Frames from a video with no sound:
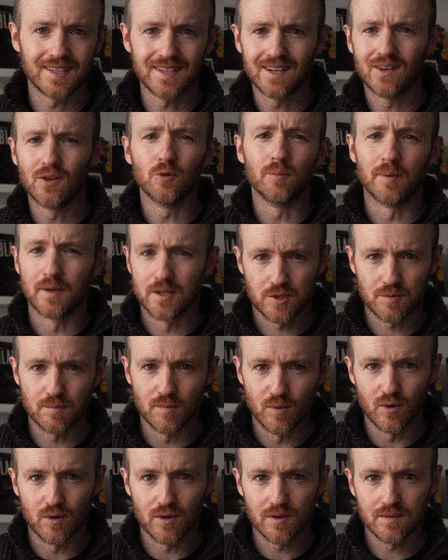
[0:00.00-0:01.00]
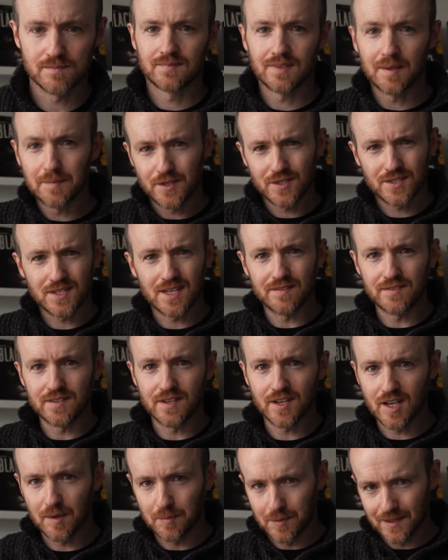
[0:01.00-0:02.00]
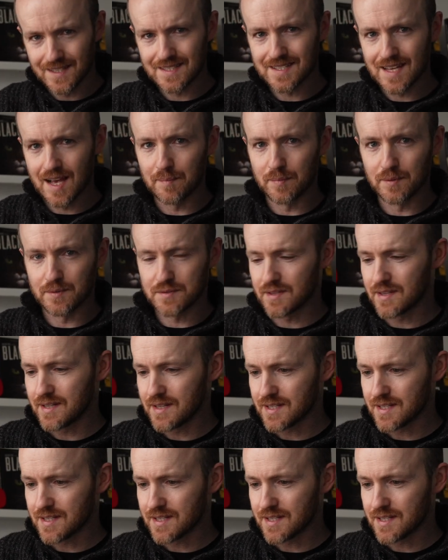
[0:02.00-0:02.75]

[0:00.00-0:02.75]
and a whole bunch more. Let me just give you a couple examples of